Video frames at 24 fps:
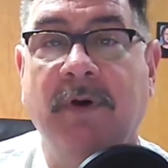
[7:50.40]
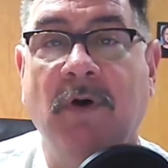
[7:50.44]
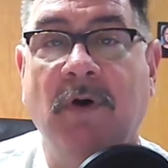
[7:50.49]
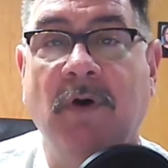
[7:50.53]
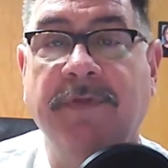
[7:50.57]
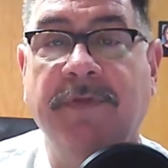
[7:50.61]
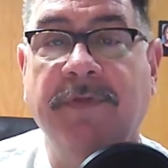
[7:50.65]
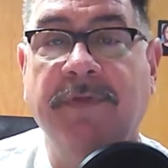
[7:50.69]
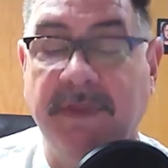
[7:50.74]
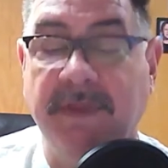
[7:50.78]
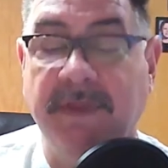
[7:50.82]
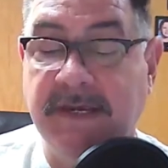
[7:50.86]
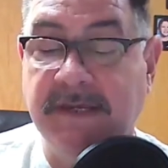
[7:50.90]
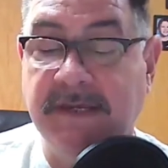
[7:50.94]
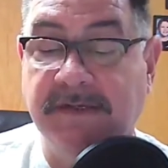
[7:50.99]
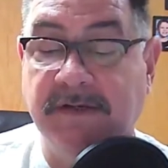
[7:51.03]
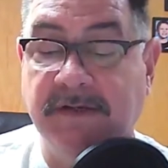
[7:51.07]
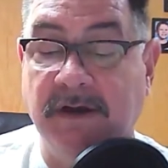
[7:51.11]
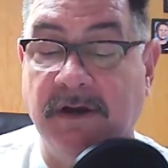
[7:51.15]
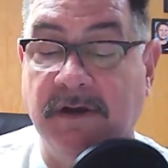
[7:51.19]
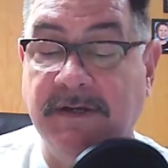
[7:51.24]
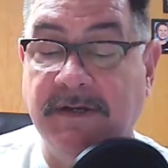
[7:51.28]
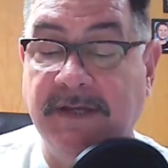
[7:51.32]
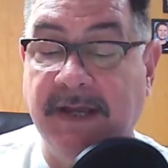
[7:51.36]
Both of these
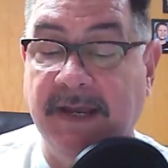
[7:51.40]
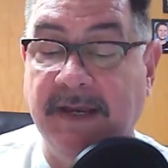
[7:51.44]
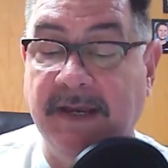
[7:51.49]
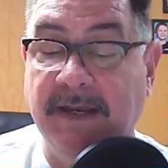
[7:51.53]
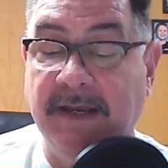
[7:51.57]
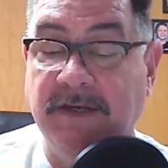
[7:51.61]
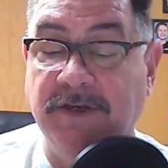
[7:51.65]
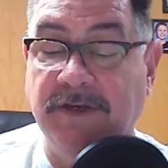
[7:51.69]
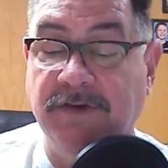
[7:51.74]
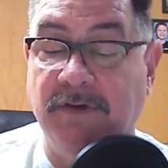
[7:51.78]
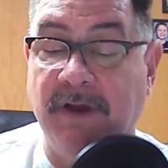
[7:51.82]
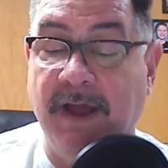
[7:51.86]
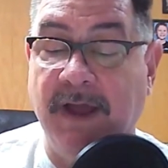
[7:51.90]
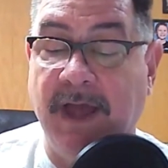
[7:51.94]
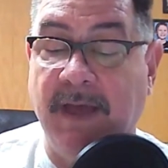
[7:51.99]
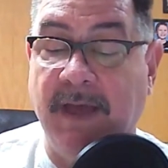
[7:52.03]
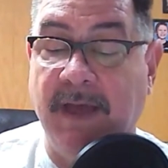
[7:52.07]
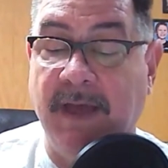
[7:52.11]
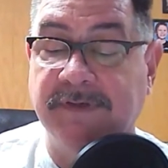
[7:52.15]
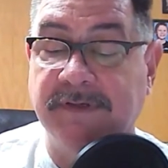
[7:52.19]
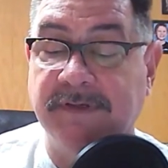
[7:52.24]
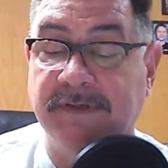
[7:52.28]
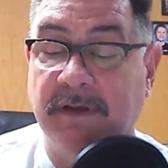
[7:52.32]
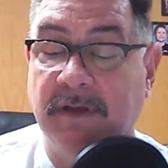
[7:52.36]
are deadly
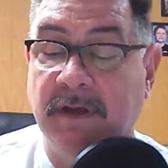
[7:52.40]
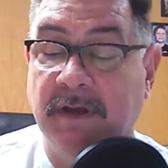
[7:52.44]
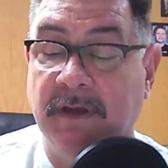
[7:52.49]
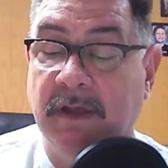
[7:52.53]
traps